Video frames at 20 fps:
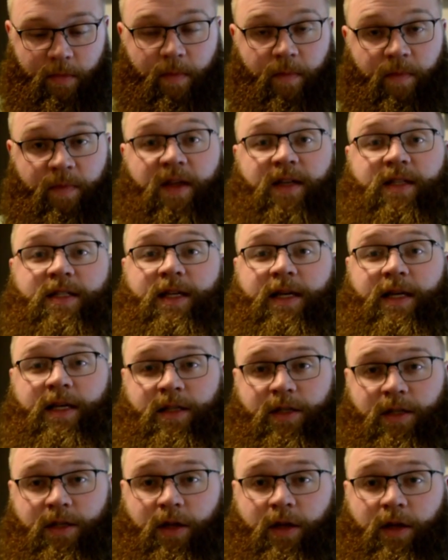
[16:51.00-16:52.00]
This
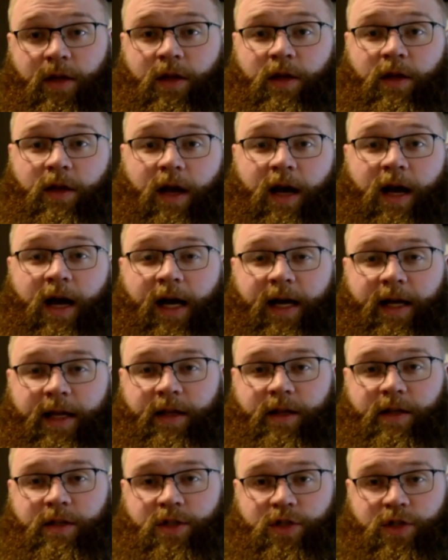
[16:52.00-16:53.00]
disc,
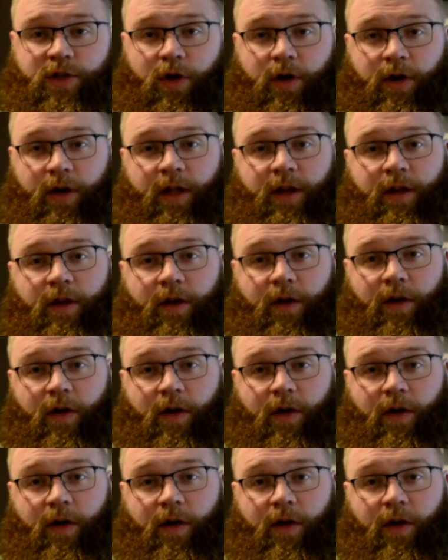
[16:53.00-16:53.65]
I started